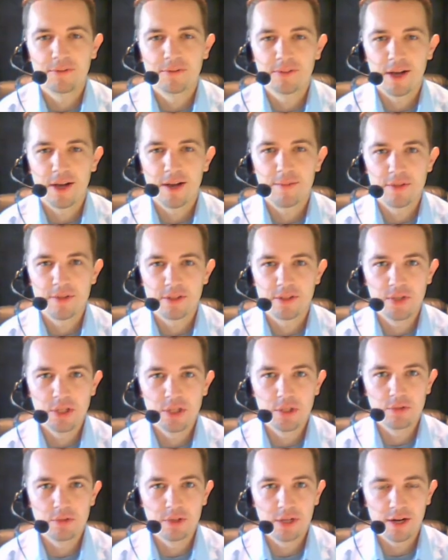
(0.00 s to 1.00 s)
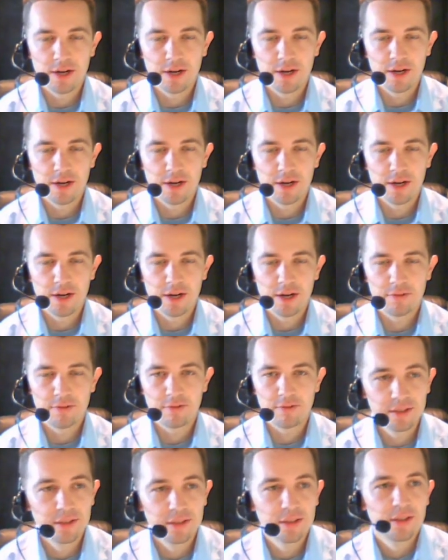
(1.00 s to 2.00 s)
time in this video to cover
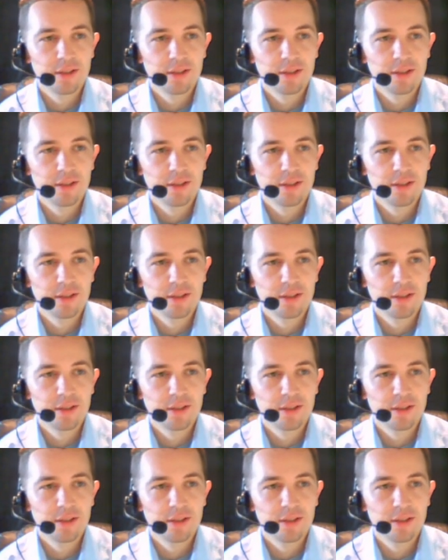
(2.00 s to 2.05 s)
everything.